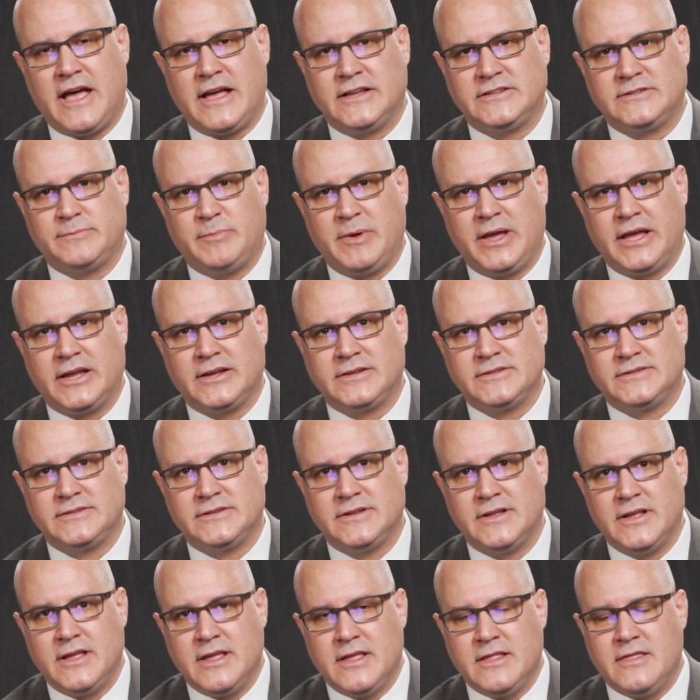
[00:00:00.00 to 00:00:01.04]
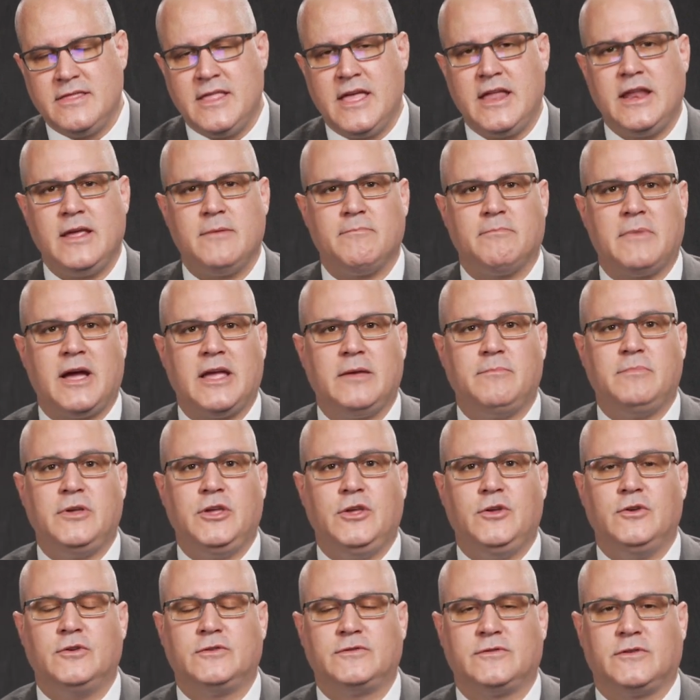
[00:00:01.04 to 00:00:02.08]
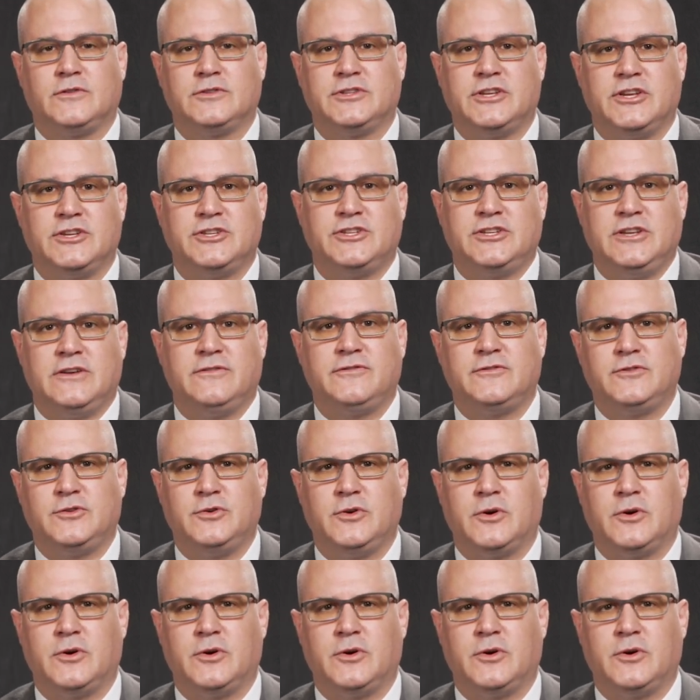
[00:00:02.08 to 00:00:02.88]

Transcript: aspects, then it might be useful to shift